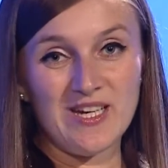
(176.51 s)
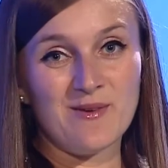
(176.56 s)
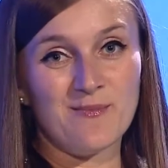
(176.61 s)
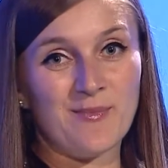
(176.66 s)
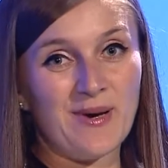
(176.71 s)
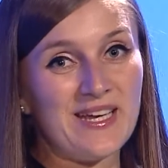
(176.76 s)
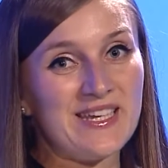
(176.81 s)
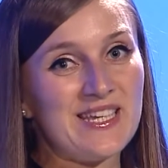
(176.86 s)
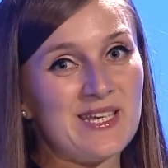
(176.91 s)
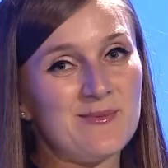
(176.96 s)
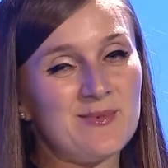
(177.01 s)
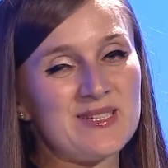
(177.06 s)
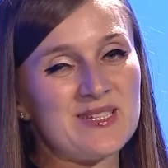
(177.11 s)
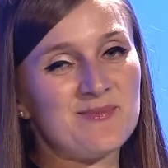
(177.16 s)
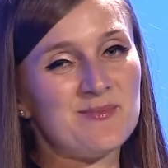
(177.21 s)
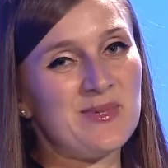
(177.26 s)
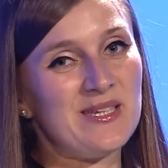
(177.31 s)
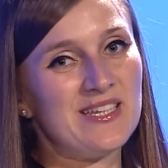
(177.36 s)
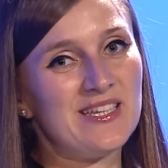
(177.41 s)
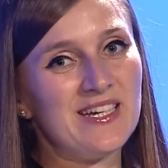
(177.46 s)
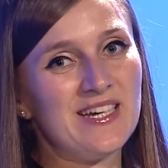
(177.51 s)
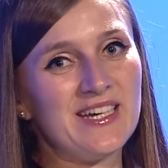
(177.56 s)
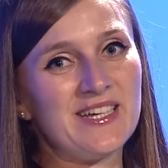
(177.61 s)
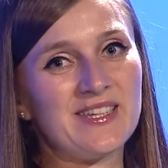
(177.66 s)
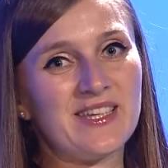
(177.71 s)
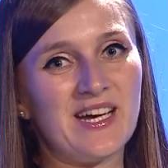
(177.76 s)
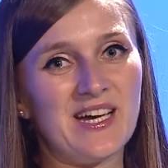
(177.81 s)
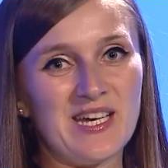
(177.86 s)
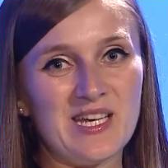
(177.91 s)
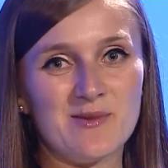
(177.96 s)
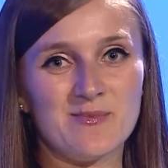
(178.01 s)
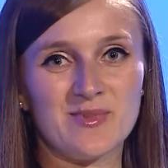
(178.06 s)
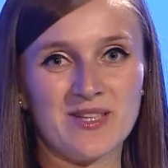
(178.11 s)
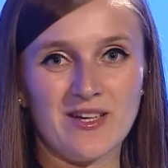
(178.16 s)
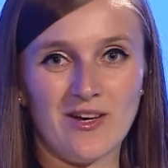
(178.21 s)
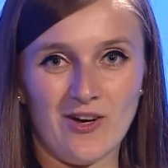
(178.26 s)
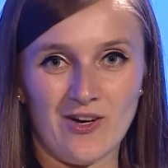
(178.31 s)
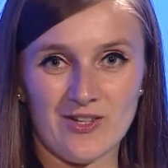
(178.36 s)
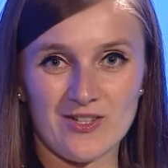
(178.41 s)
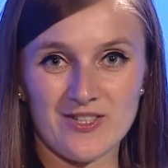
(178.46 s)
My name is Mila and I am the
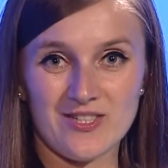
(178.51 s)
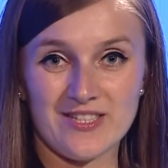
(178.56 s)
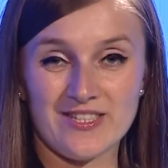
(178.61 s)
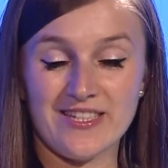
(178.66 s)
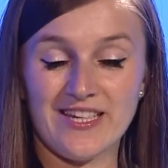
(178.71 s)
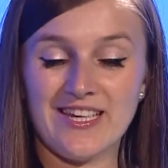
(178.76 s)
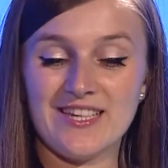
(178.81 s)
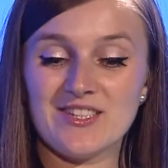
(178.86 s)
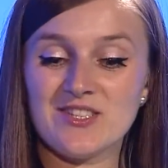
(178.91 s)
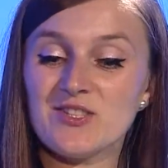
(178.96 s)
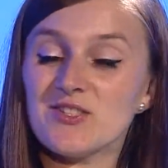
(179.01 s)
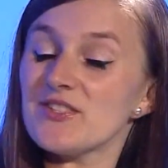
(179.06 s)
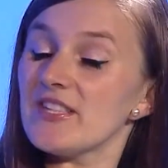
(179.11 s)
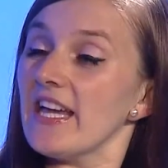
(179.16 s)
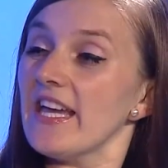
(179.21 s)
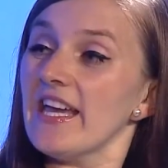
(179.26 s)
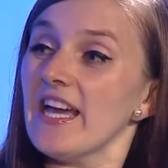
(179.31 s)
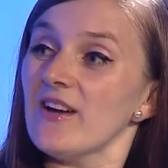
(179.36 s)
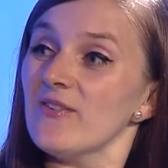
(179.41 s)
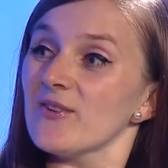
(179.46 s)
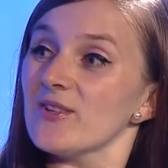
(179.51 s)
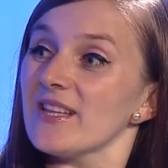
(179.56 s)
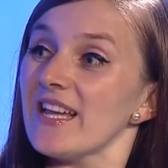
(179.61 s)
host. And today I would